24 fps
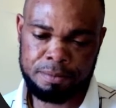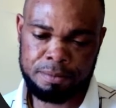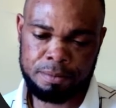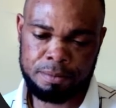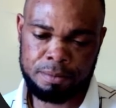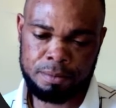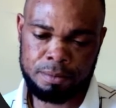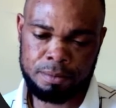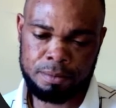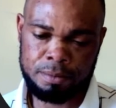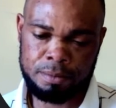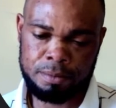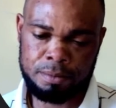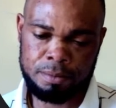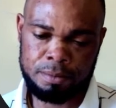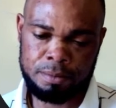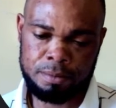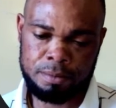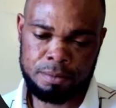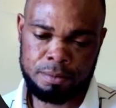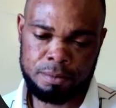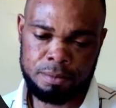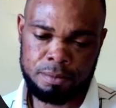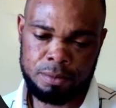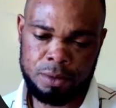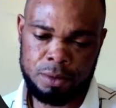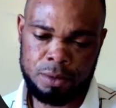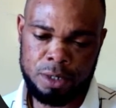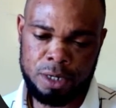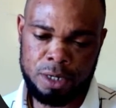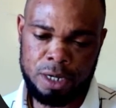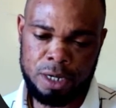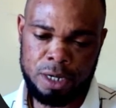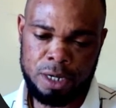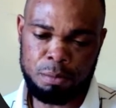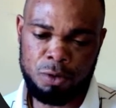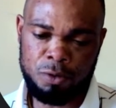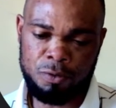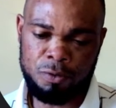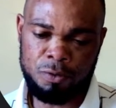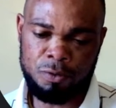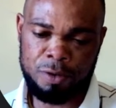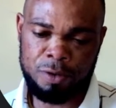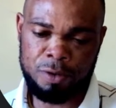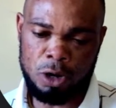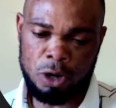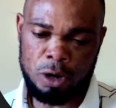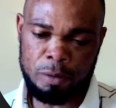Okay.
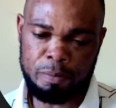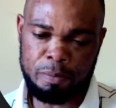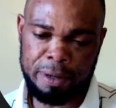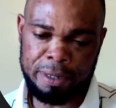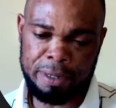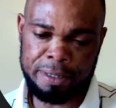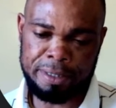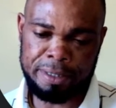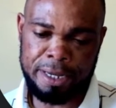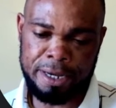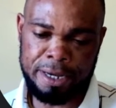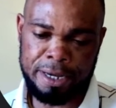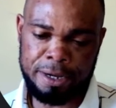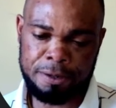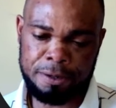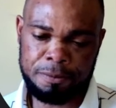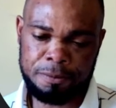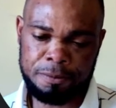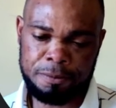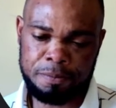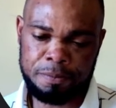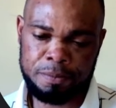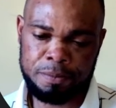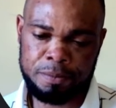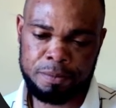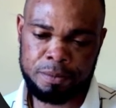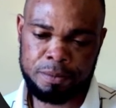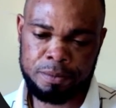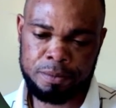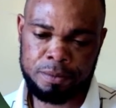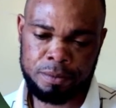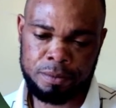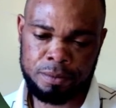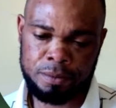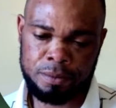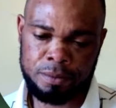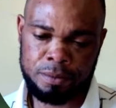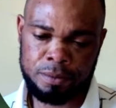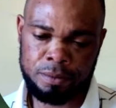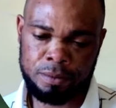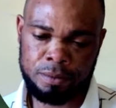Sorry, there's a mistake here.